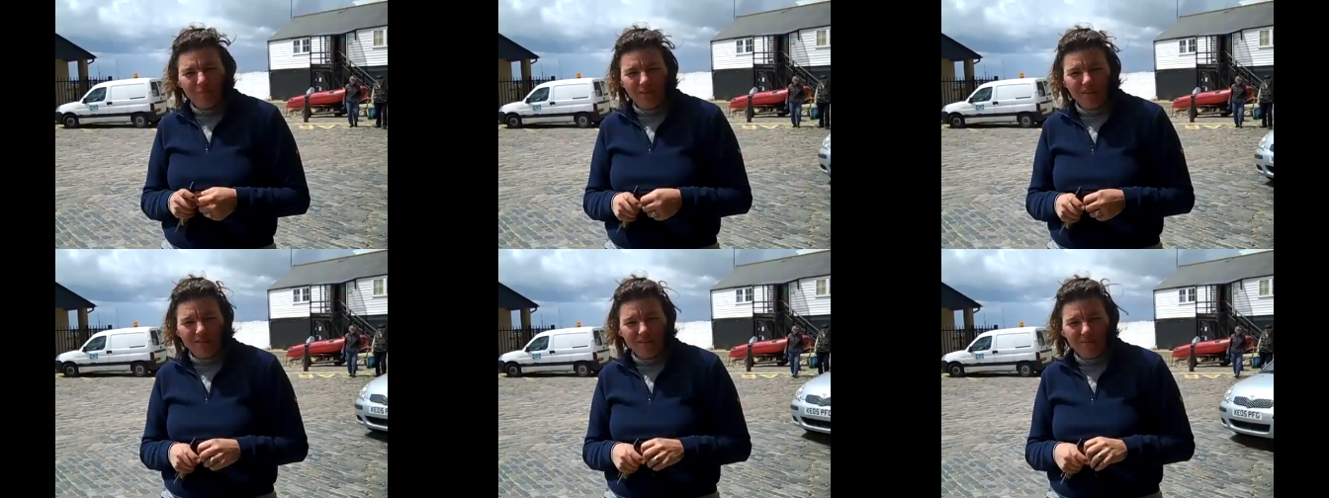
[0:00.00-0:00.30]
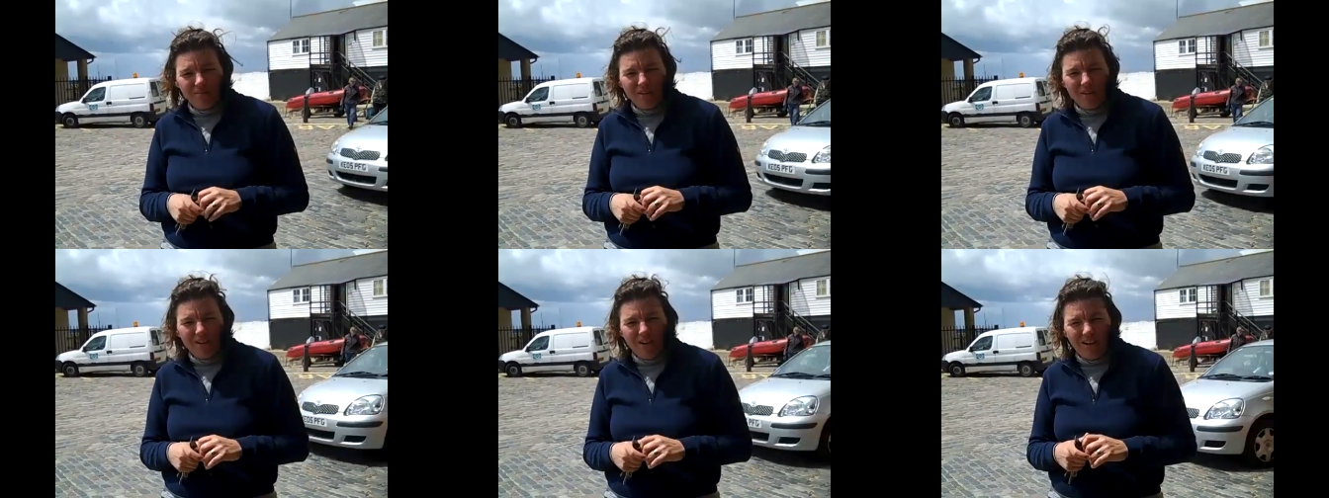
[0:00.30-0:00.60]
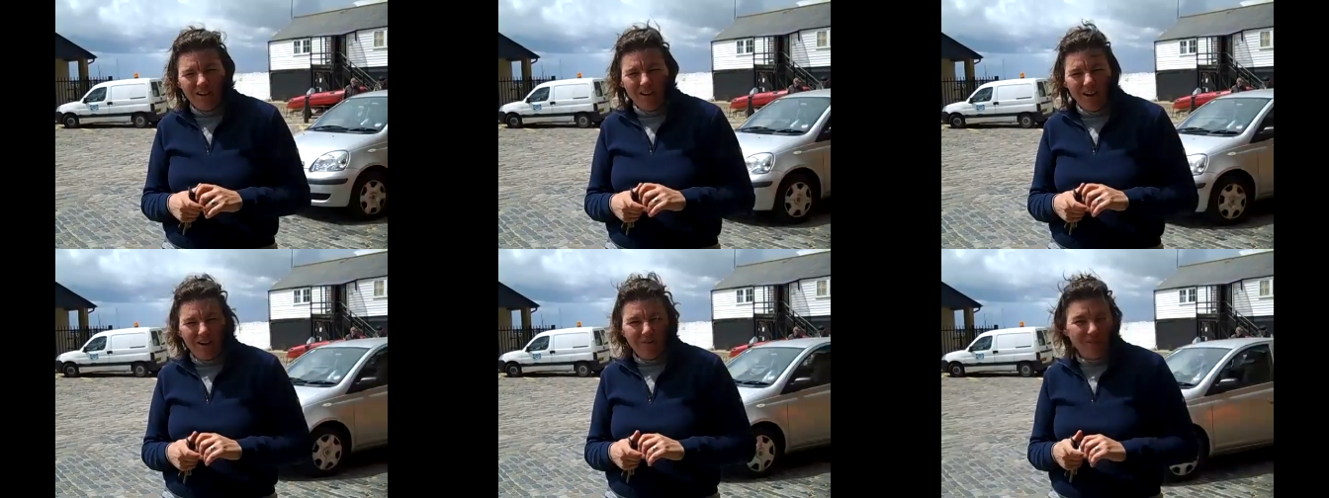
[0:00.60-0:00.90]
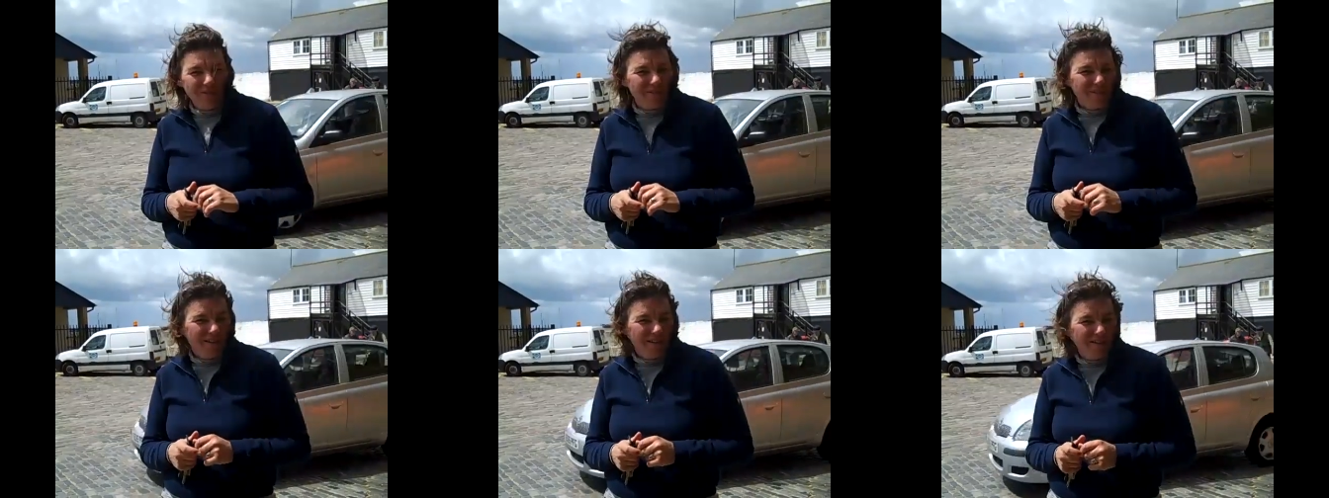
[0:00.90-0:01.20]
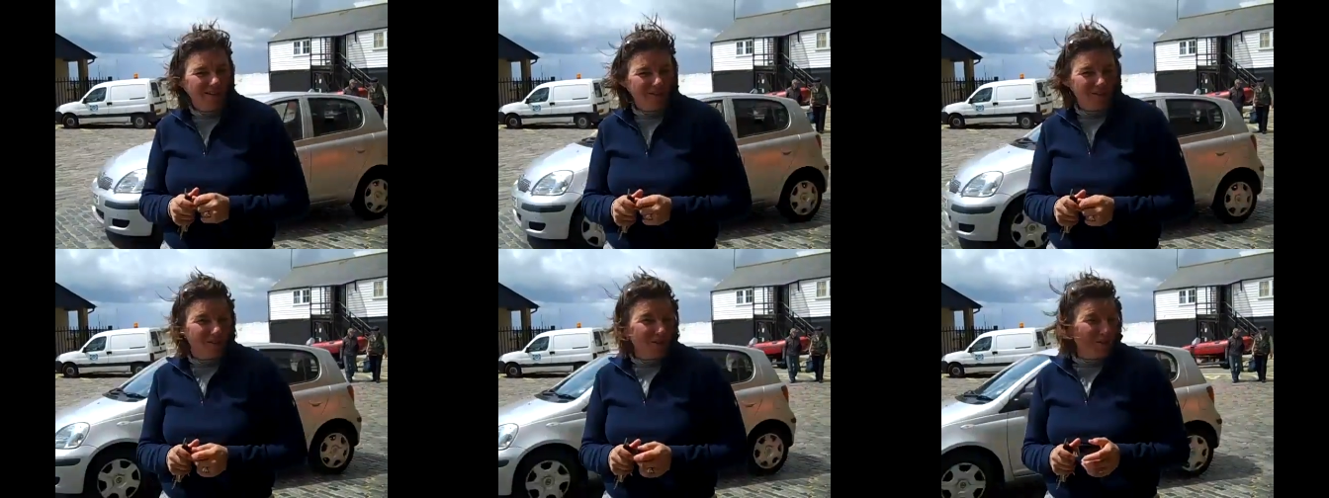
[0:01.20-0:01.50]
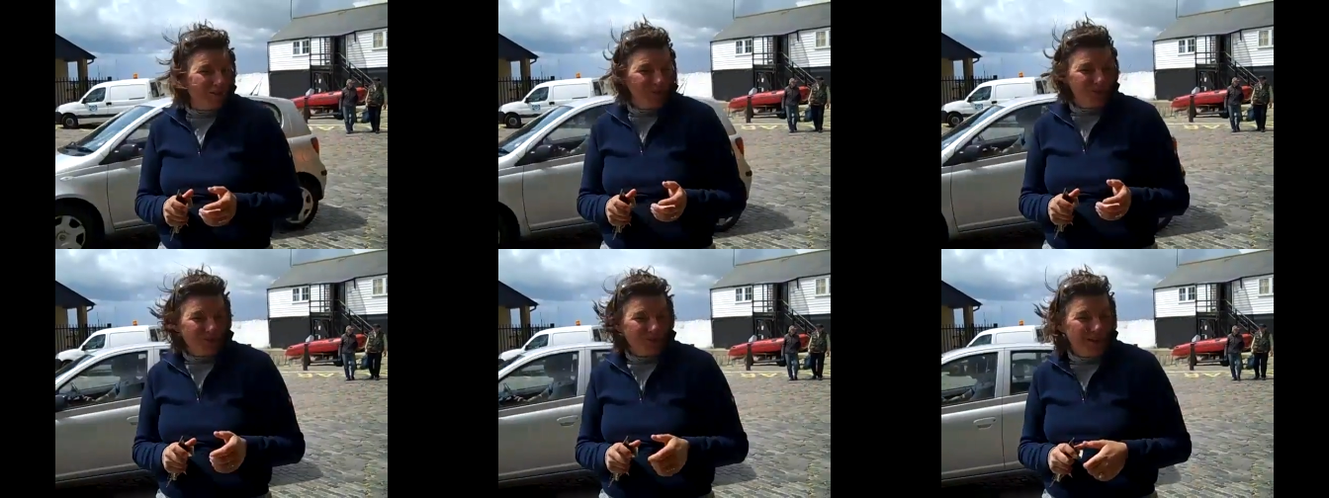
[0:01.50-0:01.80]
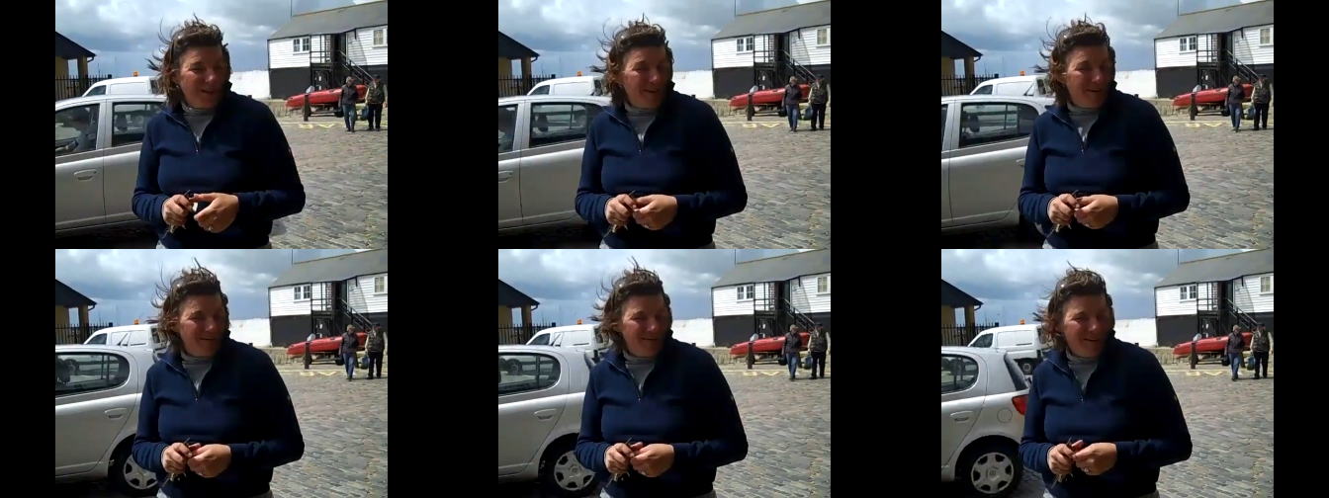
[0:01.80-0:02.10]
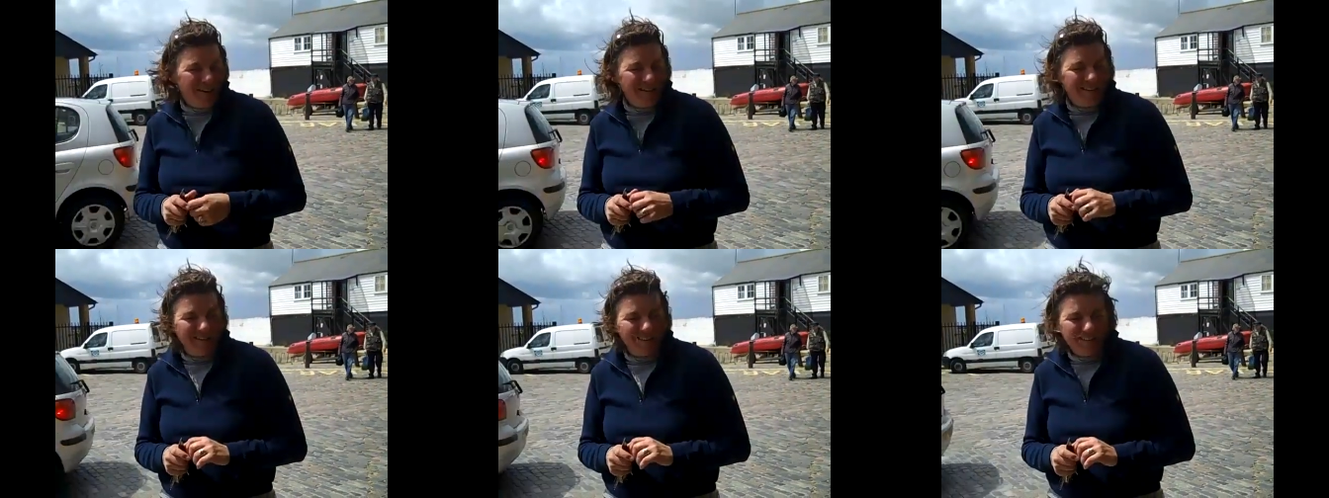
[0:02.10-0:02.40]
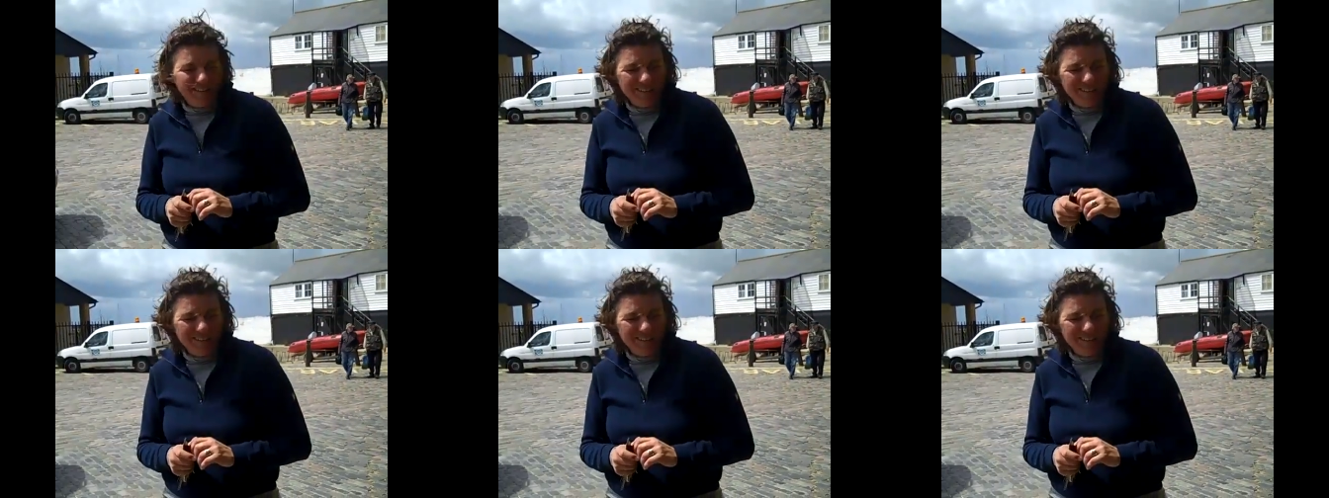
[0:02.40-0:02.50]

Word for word: But it's a bit like life, isn't it? You just got to do it.